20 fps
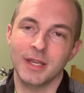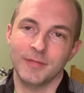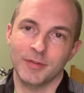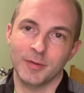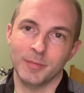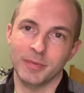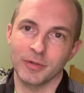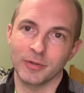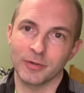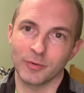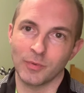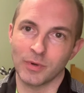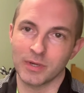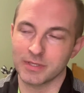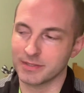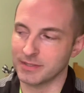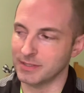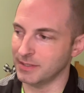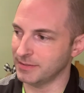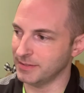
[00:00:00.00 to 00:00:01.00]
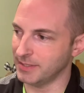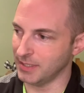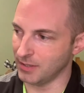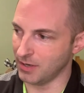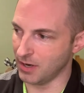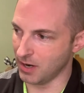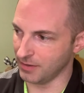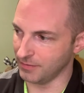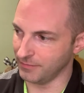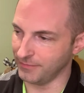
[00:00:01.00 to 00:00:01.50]
If the builder wants to set a
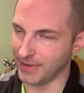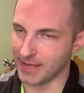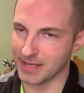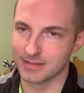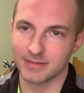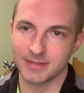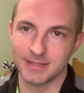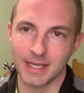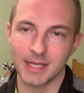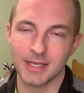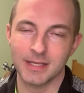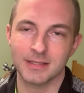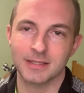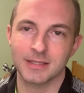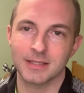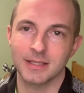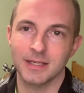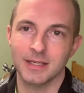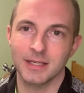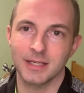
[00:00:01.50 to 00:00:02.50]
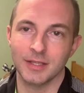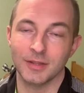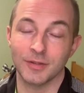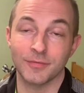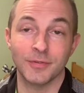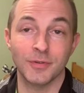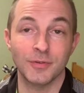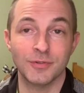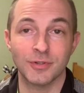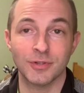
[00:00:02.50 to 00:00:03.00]
hard and fast date in the
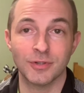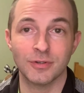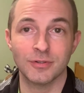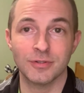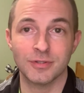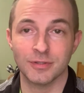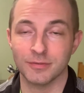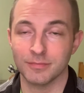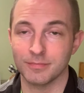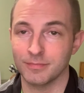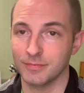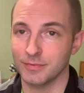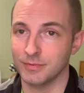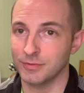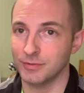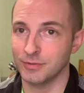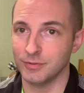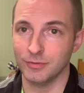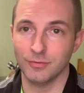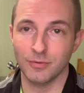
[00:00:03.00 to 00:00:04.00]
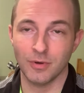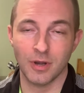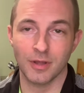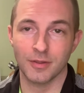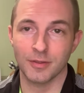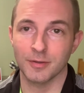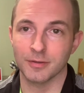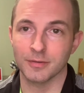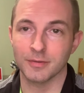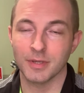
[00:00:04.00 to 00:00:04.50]
future to do
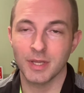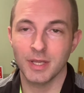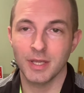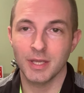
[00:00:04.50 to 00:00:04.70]
all the